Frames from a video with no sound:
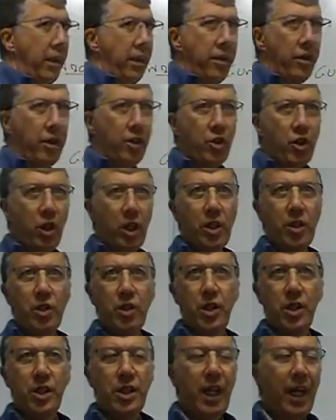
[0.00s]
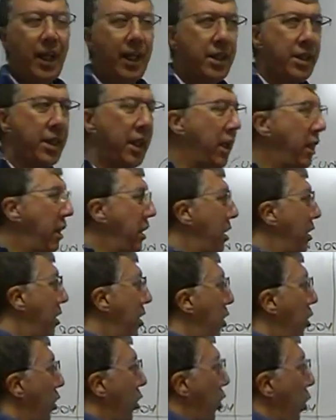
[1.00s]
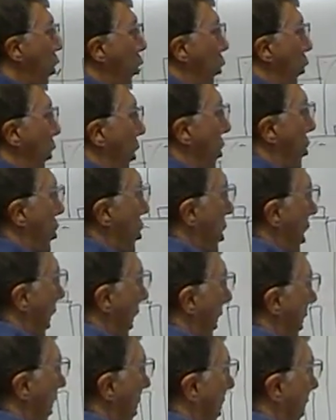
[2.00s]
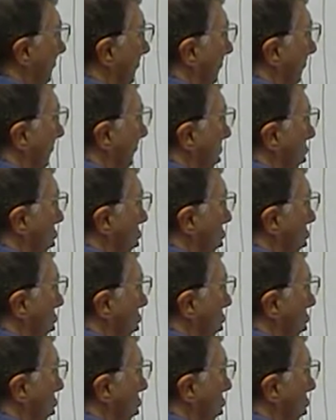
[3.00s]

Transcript: The charge detector will check that that ink